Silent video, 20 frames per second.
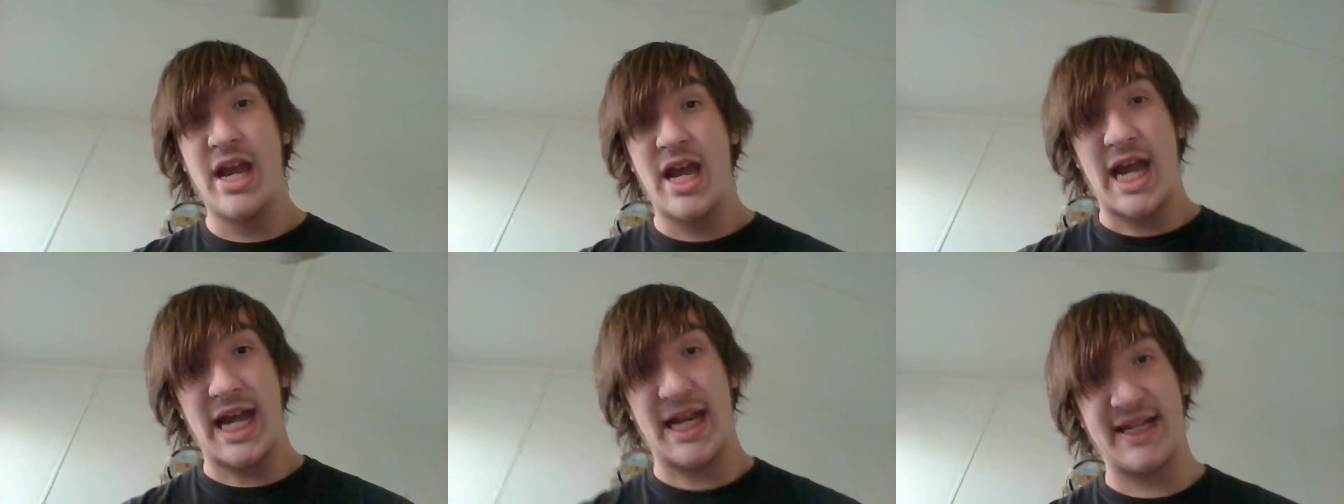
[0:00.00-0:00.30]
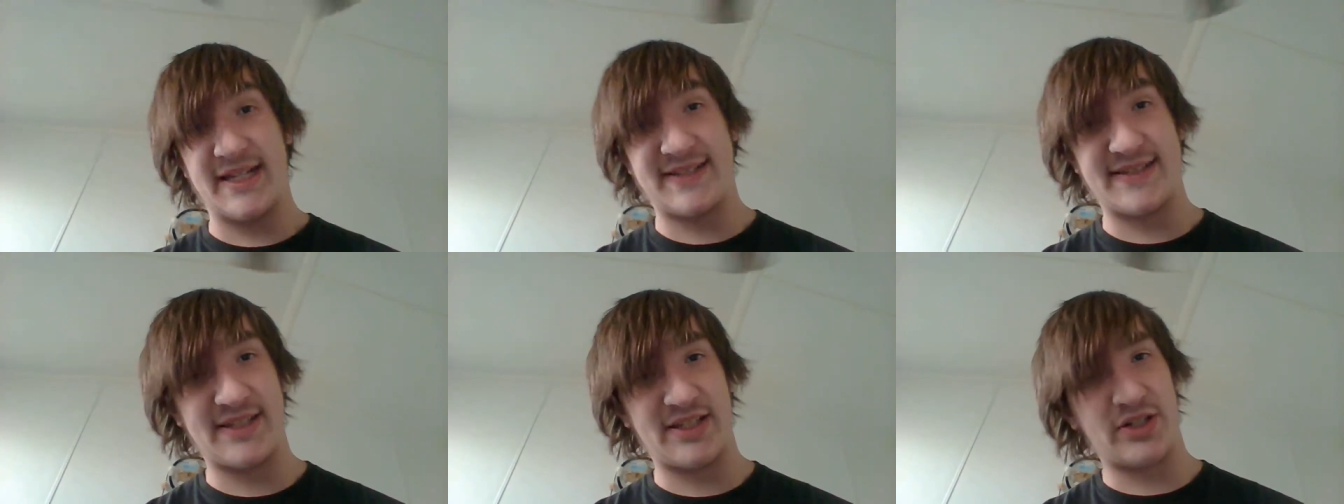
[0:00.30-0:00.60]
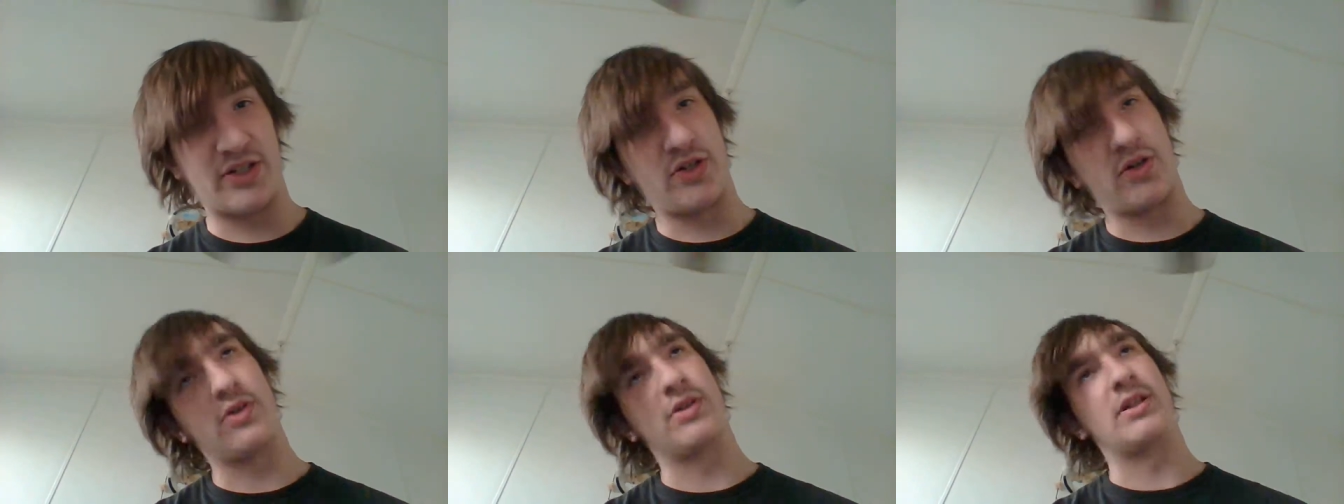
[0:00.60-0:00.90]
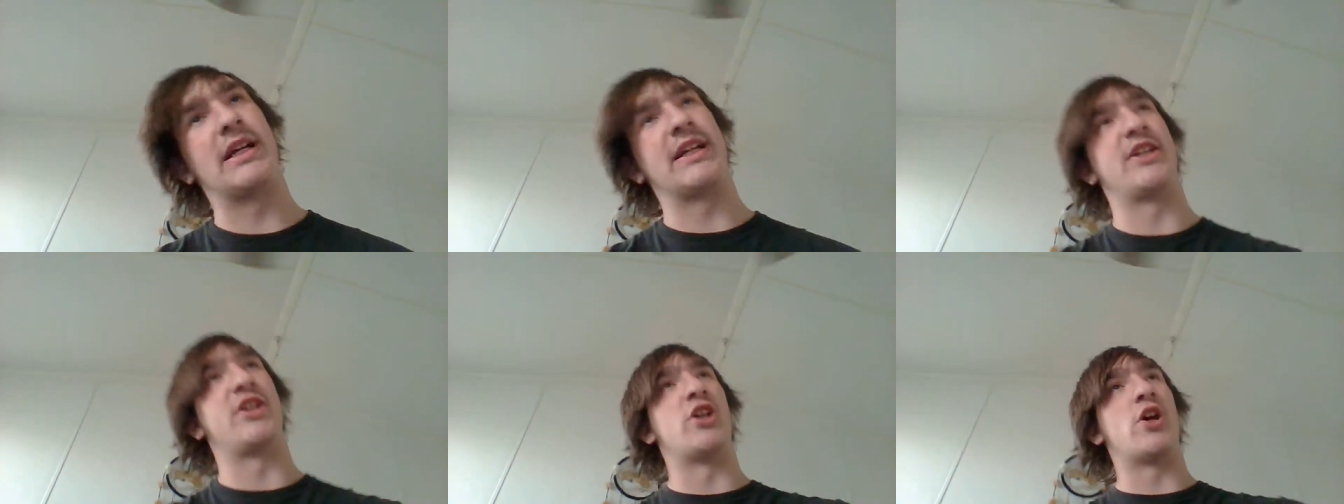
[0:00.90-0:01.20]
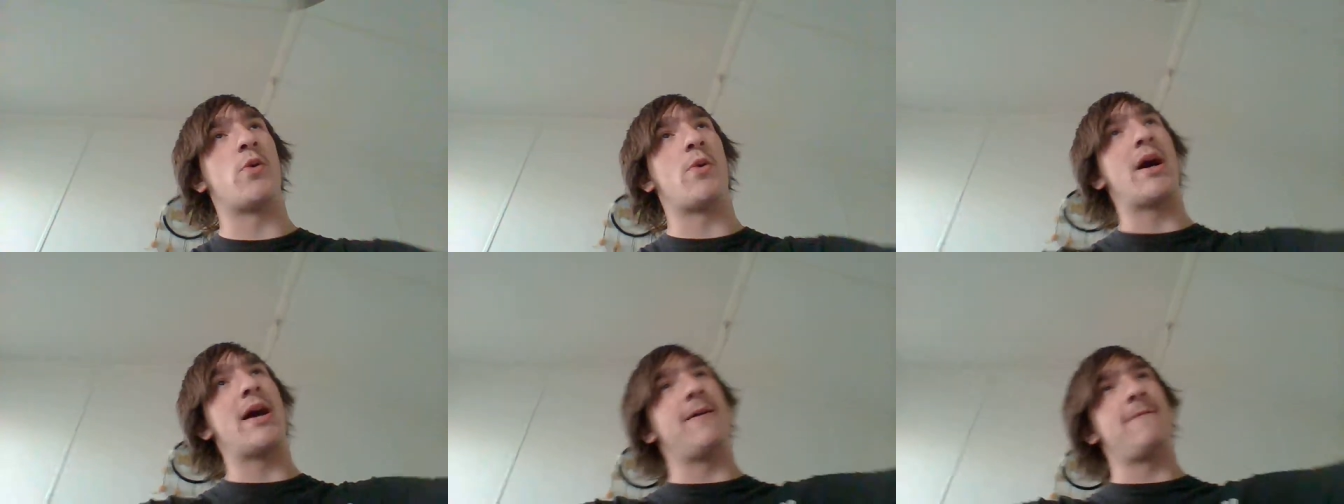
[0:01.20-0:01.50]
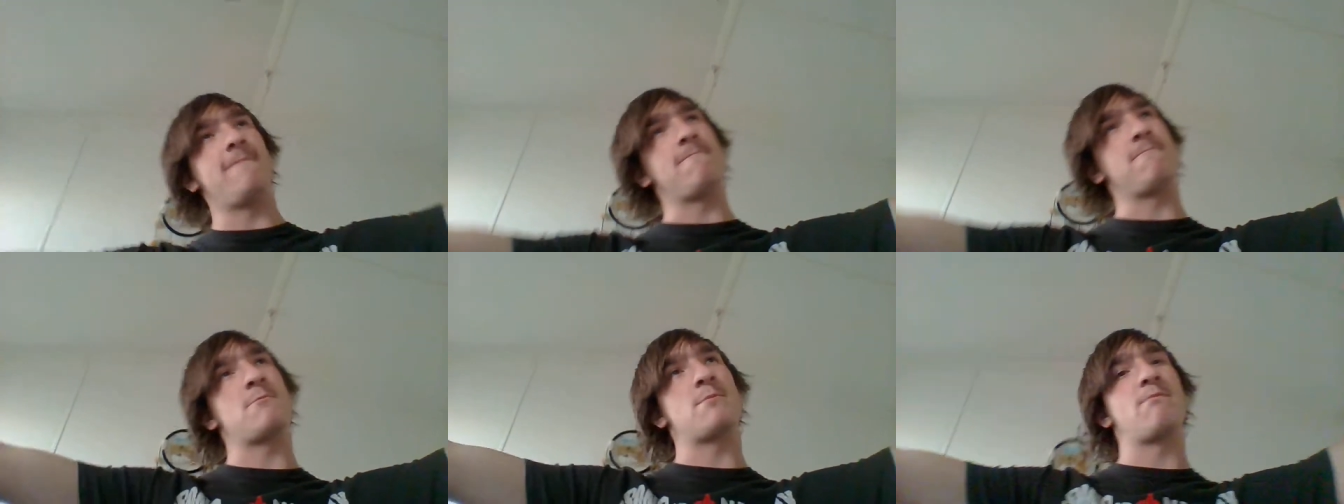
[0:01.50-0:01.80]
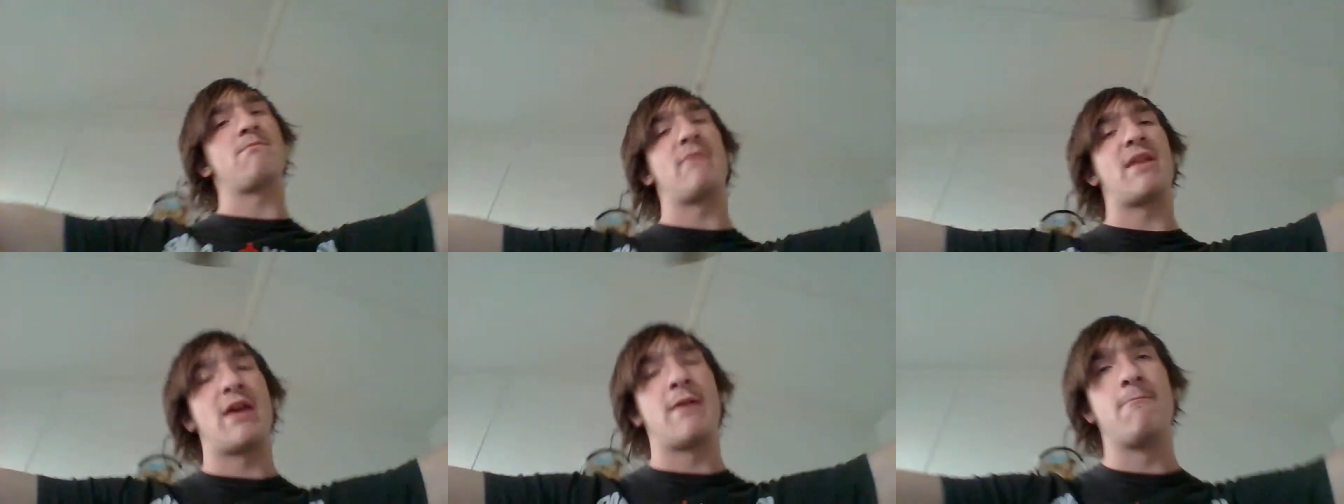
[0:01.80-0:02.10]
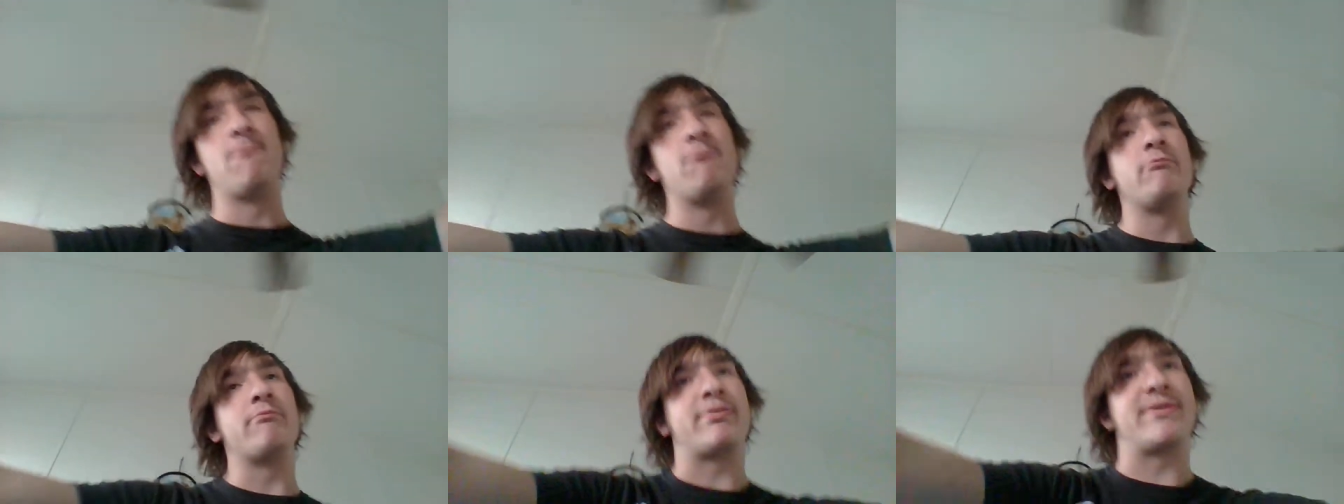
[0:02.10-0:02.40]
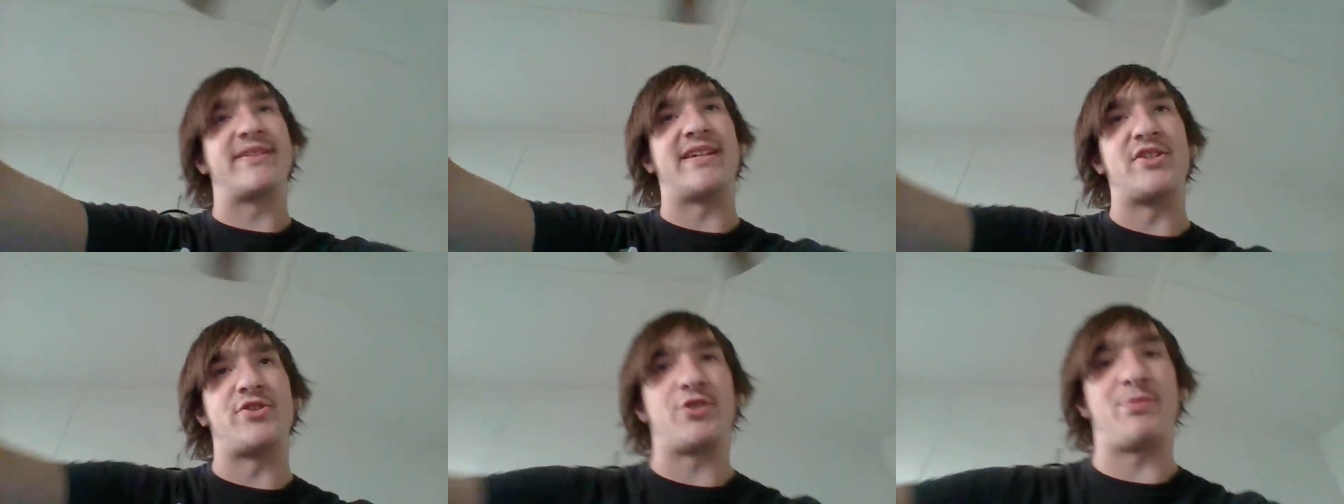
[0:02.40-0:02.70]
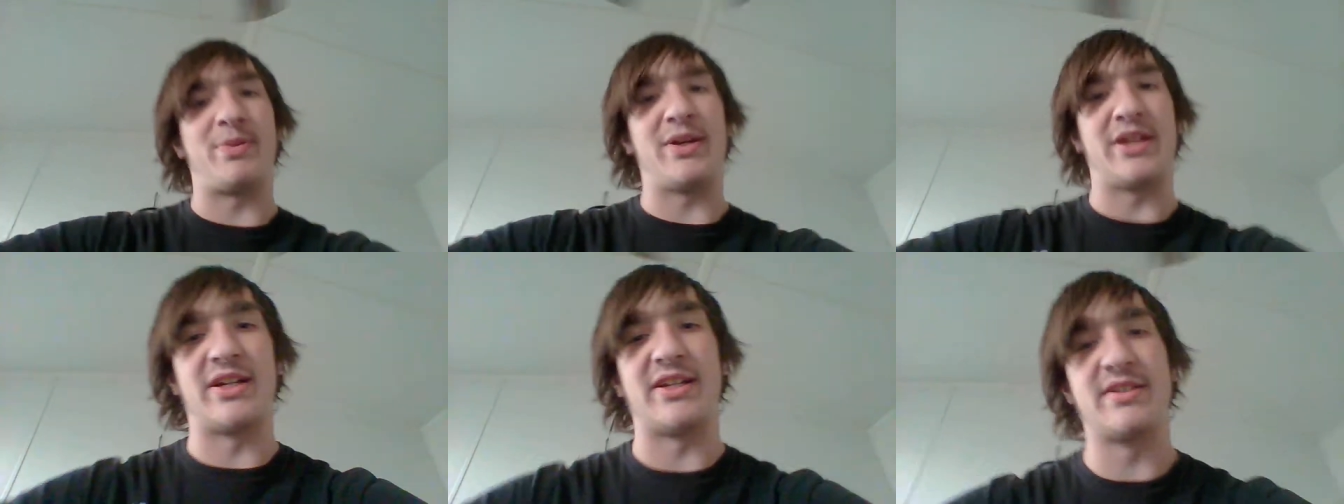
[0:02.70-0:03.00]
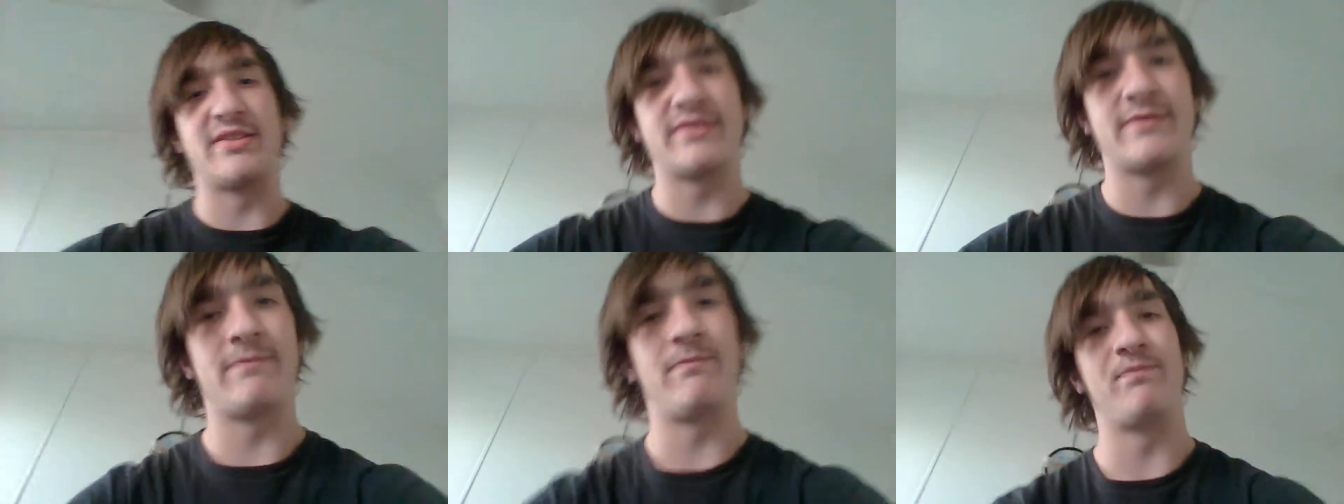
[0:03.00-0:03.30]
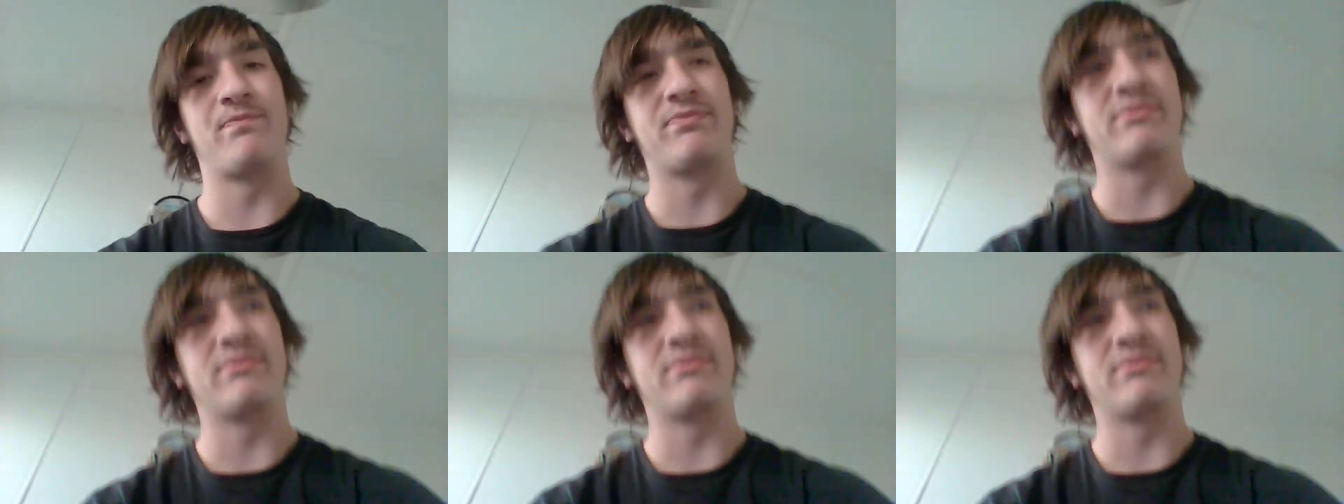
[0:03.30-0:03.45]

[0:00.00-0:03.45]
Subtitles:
And he's sitting there going like, you know what? Present your penis.